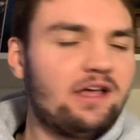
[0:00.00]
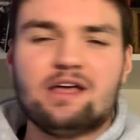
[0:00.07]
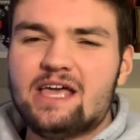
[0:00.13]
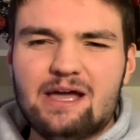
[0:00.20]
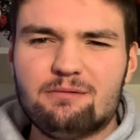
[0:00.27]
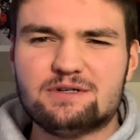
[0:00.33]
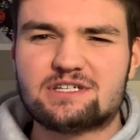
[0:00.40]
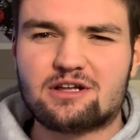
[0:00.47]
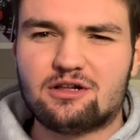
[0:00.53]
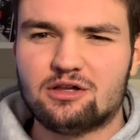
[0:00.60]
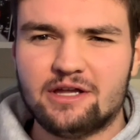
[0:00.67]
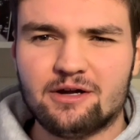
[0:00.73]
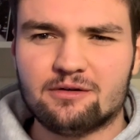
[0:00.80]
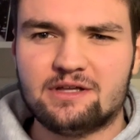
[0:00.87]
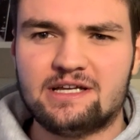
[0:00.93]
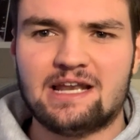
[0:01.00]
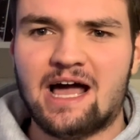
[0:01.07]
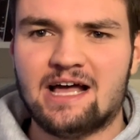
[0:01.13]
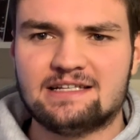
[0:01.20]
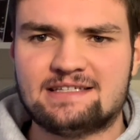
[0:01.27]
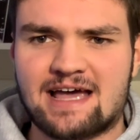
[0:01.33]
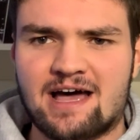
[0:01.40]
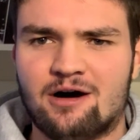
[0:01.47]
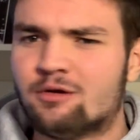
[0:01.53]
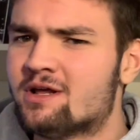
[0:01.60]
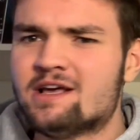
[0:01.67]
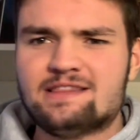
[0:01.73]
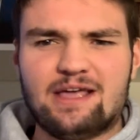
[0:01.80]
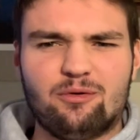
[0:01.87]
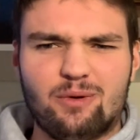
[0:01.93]
He was clearly not down.
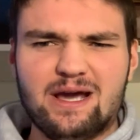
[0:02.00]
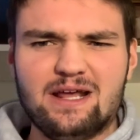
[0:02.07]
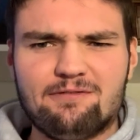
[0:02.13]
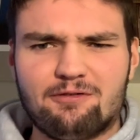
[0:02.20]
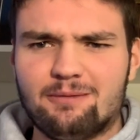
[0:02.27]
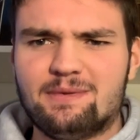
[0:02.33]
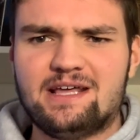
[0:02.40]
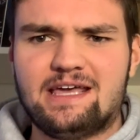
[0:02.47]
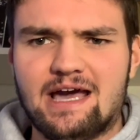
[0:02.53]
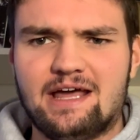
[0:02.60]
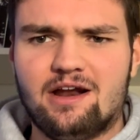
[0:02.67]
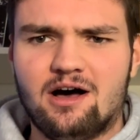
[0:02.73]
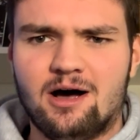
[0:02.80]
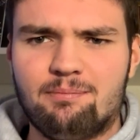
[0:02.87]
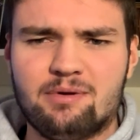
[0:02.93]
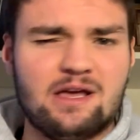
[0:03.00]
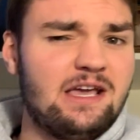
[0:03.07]
They waited for him to get up.